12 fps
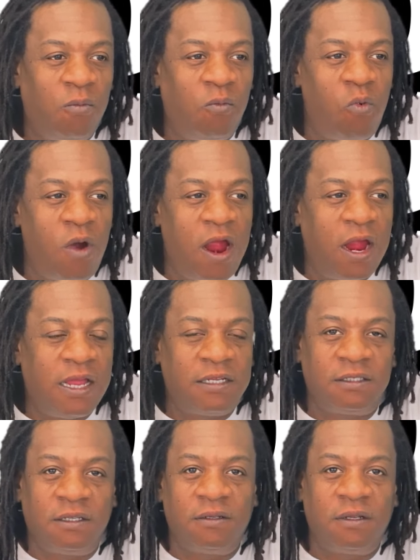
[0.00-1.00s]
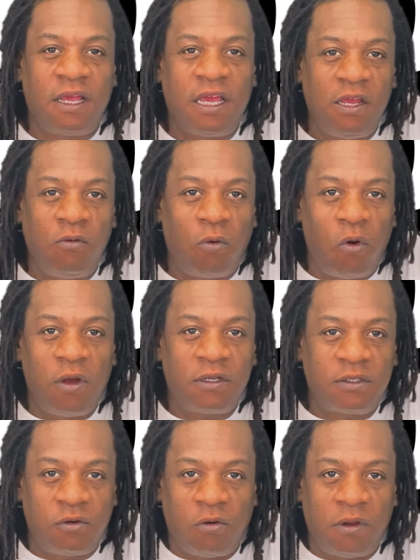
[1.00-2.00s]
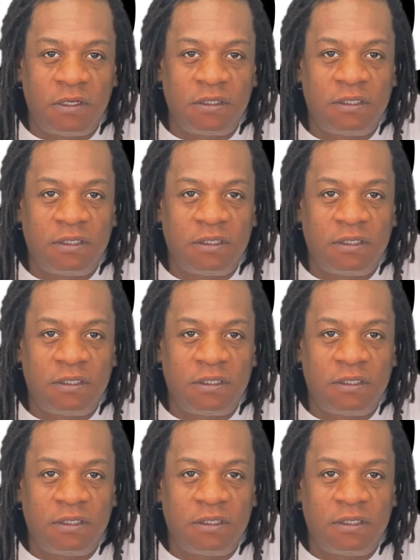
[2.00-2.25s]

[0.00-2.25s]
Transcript: Where is the heroic stories